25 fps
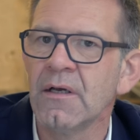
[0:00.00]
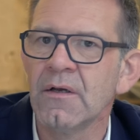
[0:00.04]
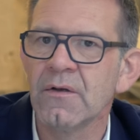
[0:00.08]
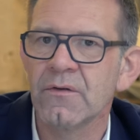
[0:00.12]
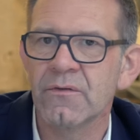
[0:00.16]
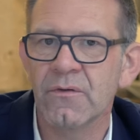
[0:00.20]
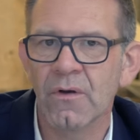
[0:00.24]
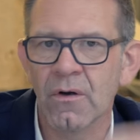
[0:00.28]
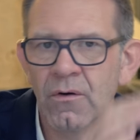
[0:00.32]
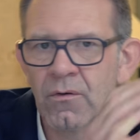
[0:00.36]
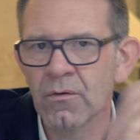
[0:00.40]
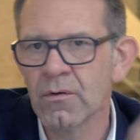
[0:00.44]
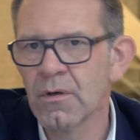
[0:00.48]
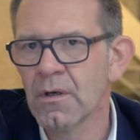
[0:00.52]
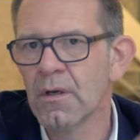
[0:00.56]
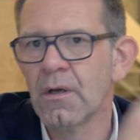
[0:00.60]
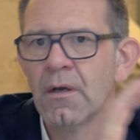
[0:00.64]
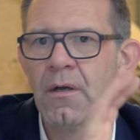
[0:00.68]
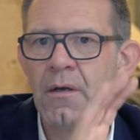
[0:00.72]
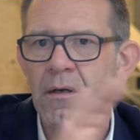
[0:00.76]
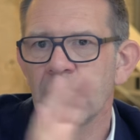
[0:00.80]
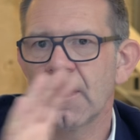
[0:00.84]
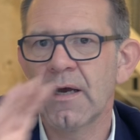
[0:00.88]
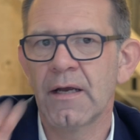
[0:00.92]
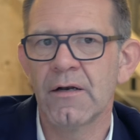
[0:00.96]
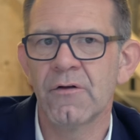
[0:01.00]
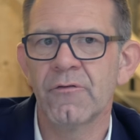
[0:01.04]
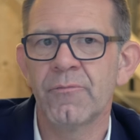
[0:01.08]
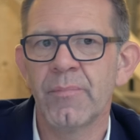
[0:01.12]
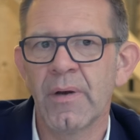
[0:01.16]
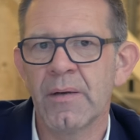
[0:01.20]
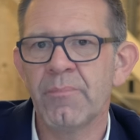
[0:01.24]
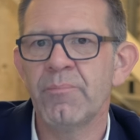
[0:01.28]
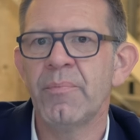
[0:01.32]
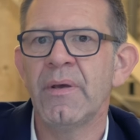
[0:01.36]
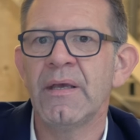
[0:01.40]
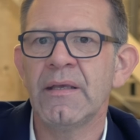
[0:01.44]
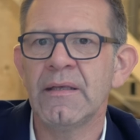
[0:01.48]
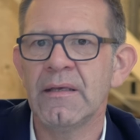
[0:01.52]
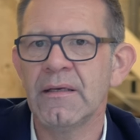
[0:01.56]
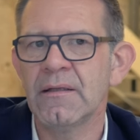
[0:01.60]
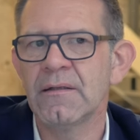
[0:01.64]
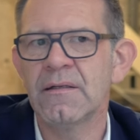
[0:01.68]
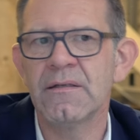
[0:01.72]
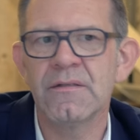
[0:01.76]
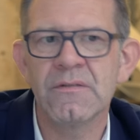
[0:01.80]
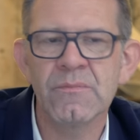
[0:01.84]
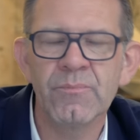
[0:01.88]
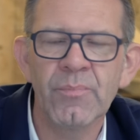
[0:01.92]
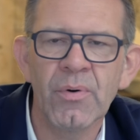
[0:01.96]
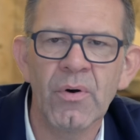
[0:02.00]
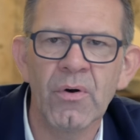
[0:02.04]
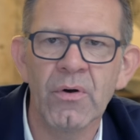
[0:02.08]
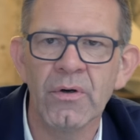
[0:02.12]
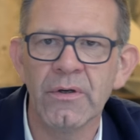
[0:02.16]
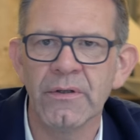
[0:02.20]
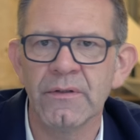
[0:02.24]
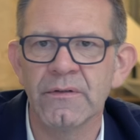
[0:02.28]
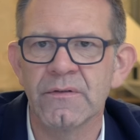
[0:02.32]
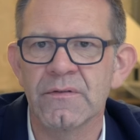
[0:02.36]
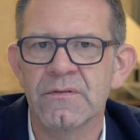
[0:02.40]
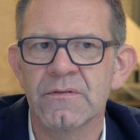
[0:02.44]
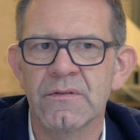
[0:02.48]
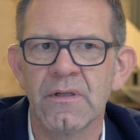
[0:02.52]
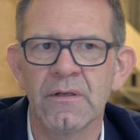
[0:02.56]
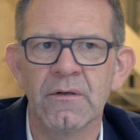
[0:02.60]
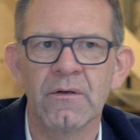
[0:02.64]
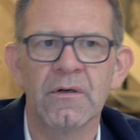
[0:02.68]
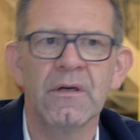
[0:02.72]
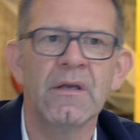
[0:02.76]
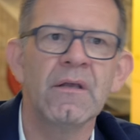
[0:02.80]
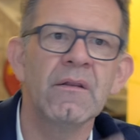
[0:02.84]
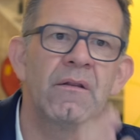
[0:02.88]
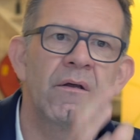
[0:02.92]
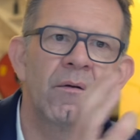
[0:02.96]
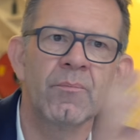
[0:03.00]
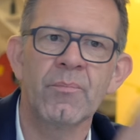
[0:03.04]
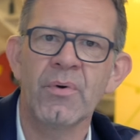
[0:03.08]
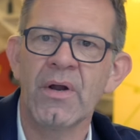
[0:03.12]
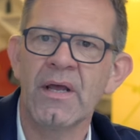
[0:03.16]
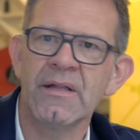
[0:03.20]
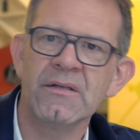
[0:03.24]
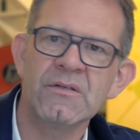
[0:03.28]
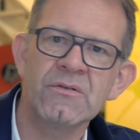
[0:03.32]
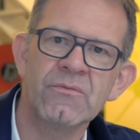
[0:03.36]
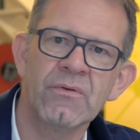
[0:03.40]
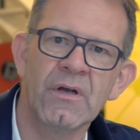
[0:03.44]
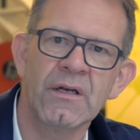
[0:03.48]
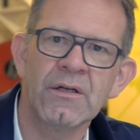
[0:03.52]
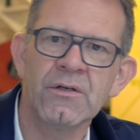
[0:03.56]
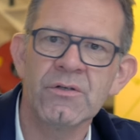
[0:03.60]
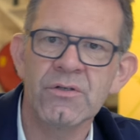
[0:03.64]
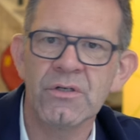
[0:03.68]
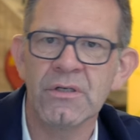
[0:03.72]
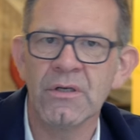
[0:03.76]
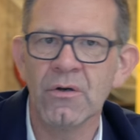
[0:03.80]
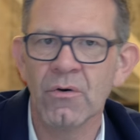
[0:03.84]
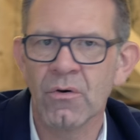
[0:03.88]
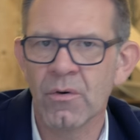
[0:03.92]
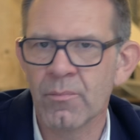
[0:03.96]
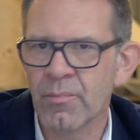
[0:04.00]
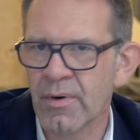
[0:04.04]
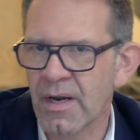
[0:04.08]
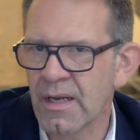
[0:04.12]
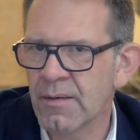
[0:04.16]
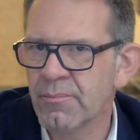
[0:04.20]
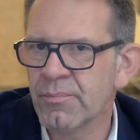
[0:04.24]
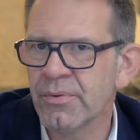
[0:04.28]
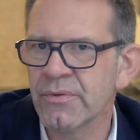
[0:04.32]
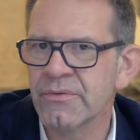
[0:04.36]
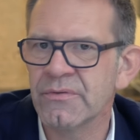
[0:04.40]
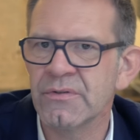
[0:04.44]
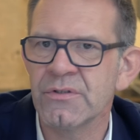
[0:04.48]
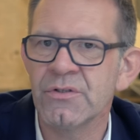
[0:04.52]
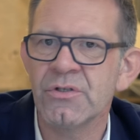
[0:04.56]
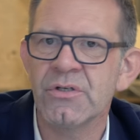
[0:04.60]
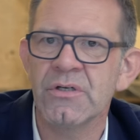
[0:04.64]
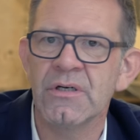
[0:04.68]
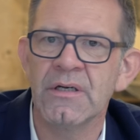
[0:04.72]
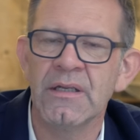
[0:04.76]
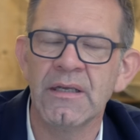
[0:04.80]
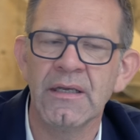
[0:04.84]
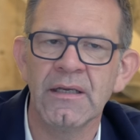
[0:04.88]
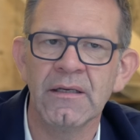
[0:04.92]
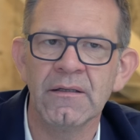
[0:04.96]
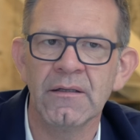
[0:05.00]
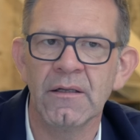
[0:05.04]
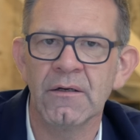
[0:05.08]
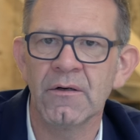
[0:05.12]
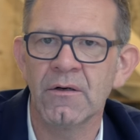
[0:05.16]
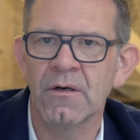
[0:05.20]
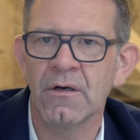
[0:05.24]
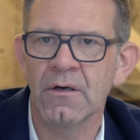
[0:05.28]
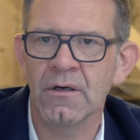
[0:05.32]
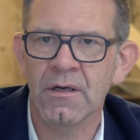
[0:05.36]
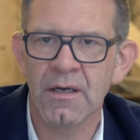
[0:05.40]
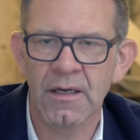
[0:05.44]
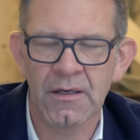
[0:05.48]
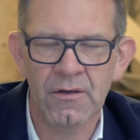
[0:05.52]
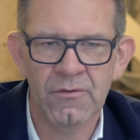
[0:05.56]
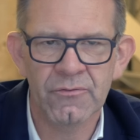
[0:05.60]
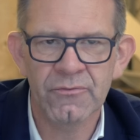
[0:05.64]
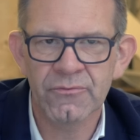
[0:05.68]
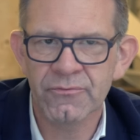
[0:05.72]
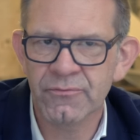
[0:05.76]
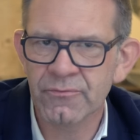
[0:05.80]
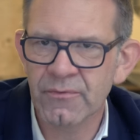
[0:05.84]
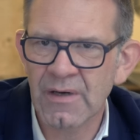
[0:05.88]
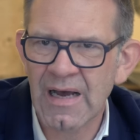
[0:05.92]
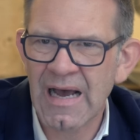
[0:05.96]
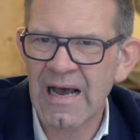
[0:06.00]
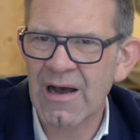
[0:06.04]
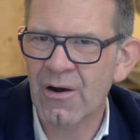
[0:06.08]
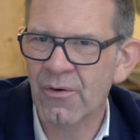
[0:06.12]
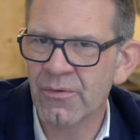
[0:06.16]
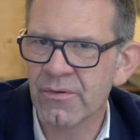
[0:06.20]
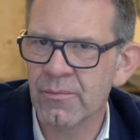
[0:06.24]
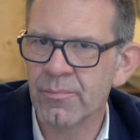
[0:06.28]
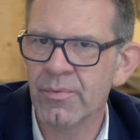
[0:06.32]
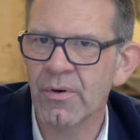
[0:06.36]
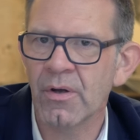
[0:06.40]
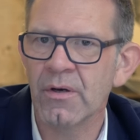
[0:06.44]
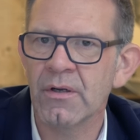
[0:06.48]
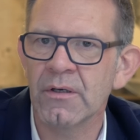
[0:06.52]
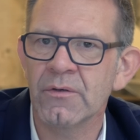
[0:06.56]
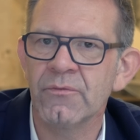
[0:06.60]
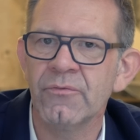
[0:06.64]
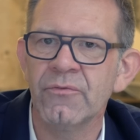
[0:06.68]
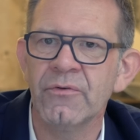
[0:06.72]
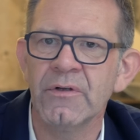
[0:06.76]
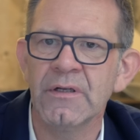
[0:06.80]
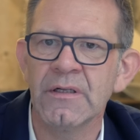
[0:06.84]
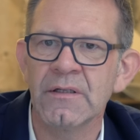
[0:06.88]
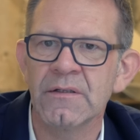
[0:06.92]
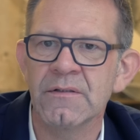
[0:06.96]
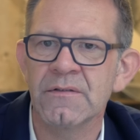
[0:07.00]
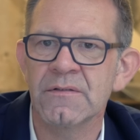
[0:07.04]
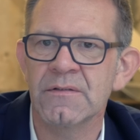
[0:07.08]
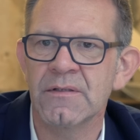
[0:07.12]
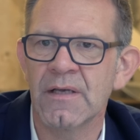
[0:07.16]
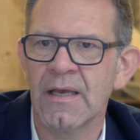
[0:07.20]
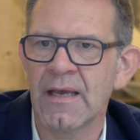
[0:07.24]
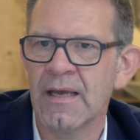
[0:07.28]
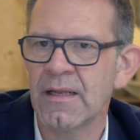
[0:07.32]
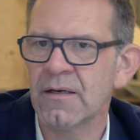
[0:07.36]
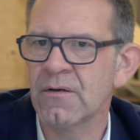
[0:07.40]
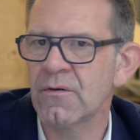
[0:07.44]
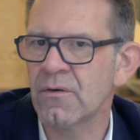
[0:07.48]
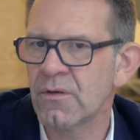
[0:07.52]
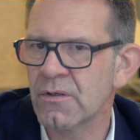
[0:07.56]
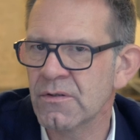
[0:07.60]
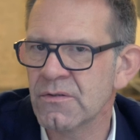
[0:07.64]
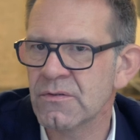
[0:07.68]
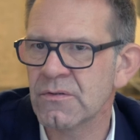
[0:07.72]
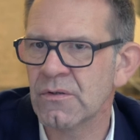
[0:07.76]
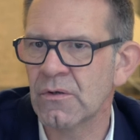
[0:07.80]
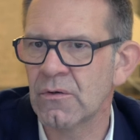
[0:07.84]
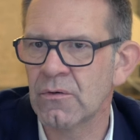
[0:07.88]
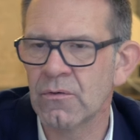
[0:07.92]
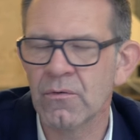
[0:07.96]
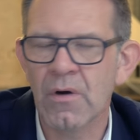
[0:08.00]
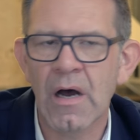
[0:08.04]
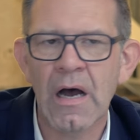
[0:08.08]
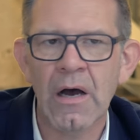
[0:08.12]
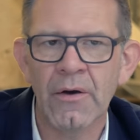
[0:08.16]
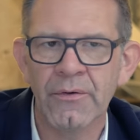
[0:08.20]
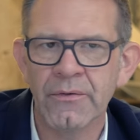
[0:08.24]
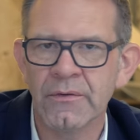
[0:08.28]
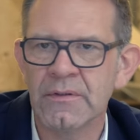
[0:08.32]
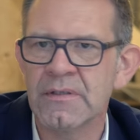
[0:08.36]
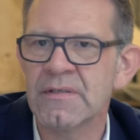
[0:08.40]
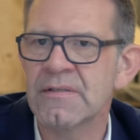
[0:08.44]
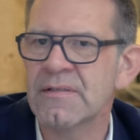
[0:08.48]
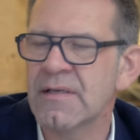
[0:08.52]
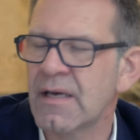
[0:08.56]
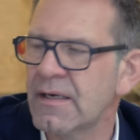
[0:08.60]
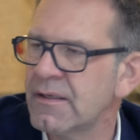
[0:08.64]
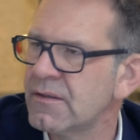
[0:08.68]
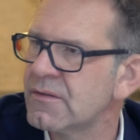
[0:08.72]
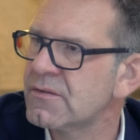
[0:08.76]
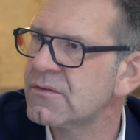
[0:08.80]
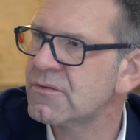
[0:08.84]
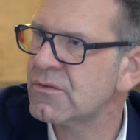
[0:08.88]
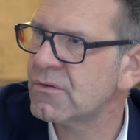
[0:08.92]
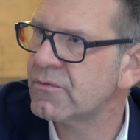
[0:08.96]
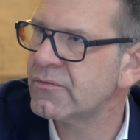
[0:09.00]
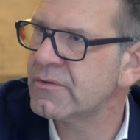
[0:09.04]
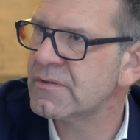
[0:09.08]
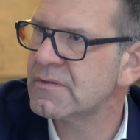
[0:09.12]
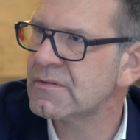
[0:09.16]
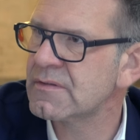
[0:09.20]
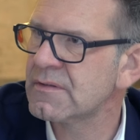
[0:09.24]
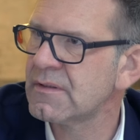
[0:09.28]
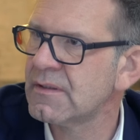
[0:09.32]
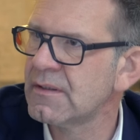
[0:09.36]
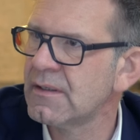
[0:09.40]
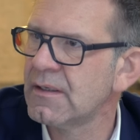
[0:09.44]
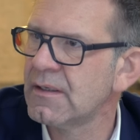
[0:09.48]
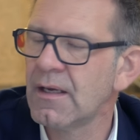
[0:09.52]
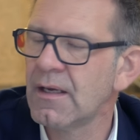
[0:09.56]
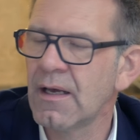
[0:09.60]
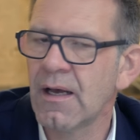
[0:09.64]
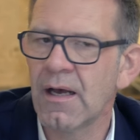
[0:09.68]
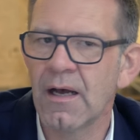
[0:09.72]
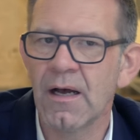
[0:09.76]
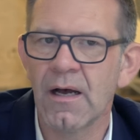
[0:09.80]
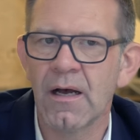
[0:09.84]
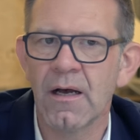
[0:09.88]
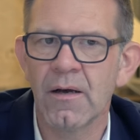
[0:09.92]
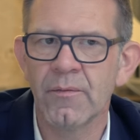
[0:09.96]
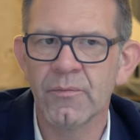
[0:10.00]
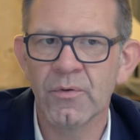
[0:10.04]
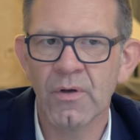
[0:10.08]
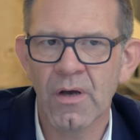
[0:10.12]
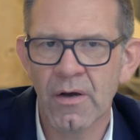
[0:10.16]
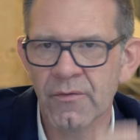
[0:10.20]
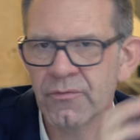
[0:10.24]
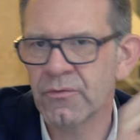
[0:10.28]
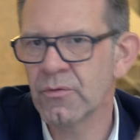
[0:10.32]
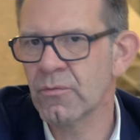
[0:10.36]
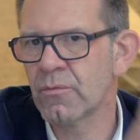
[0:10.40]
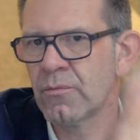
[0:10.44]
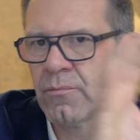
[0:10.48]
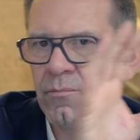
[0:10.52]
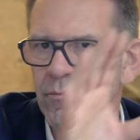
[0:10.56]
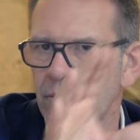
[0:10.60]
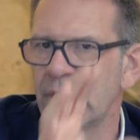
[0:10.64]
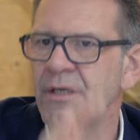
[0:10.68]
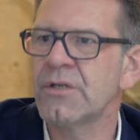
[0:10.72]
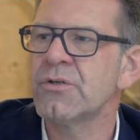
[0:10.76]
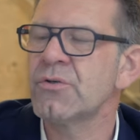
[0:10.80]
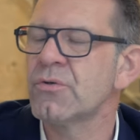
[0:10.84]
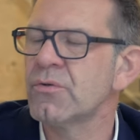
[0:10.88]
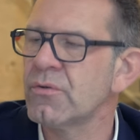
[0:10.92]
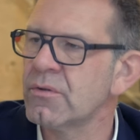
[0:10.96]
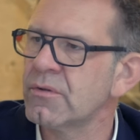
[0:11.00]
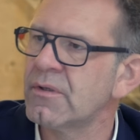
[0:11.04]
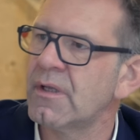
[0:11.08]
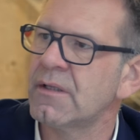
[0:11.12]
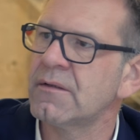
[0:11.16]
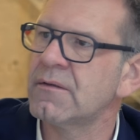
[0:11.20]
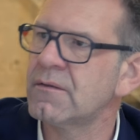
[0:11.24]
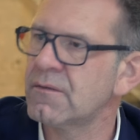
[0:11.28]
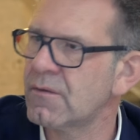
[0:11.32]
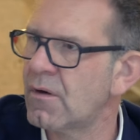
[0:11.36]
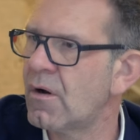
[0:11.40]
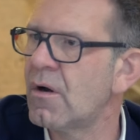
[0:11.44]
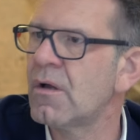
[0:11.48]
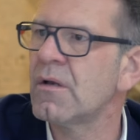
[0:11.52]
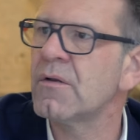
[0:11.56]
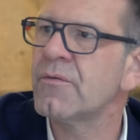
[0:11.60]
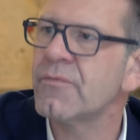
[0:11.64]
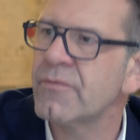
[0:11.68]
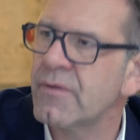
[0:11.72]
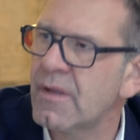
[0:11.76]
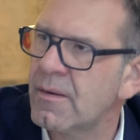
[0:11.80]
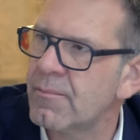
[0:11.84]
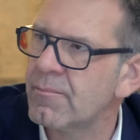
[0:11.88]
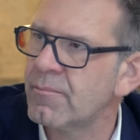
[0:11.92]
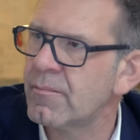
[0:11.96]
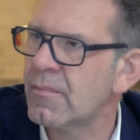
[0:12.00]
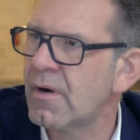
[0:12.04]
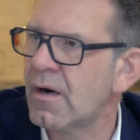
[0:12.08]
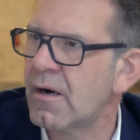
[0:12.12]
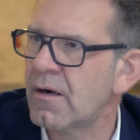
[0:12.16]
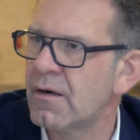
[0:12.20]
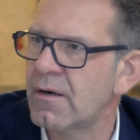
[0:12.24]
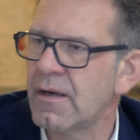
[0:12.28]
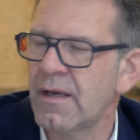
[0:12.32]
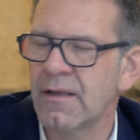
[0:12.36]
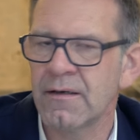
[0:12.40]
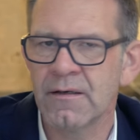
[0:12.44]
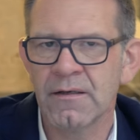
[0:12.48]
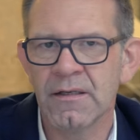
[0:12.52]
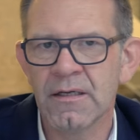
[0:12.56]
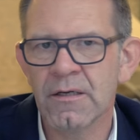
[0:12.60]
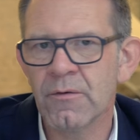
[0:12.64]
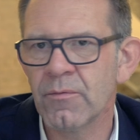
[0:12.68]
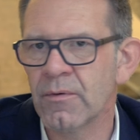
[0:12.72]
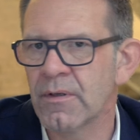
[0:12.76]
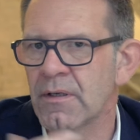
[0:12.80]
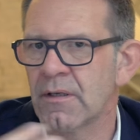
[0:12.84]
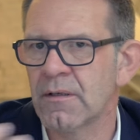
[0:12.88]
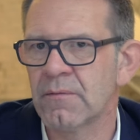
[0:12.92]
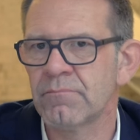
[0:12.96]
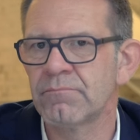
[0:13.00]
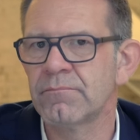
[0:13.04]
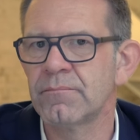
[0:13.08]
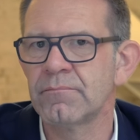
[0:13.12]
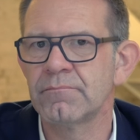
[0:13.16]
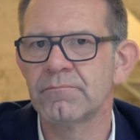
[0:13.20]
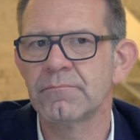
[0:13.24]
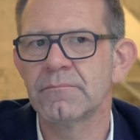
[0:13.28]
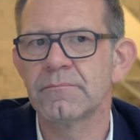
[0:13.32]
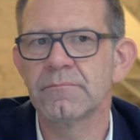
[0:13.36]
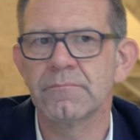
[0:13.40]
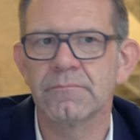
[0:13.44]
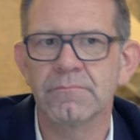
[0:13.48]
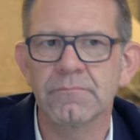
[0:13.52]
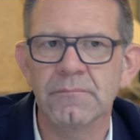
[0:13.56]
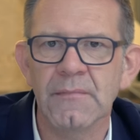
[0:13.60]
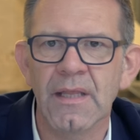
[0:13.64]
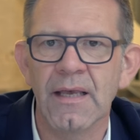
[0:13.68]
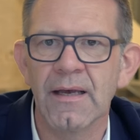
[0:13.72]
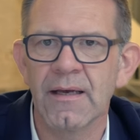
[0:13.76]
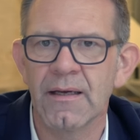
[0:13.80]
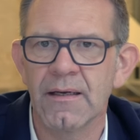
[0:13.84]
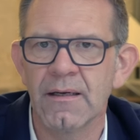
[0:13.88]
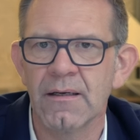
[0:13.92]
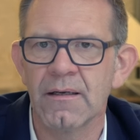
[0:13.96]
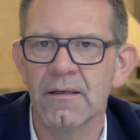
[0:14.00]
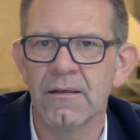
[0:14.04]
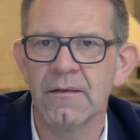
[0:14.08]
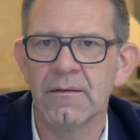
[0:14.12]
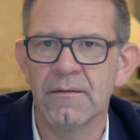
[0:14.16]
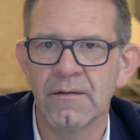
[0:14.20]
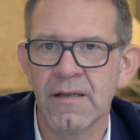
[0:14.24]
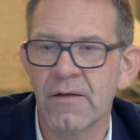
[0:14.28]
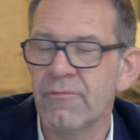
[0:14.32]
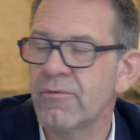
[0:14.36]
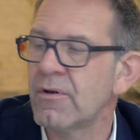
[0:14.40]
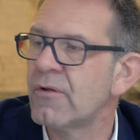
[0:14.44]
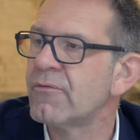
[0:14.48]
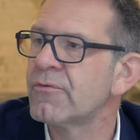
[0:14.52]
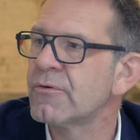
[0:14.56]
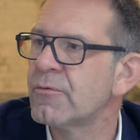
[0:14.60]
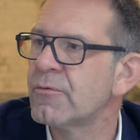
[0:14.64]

So kind of by picking these points that are either brand strategy or brand positioning that are kind of how the product feels and also how you design a service, uh, you have to make sure that all of them are at an equal uh, level of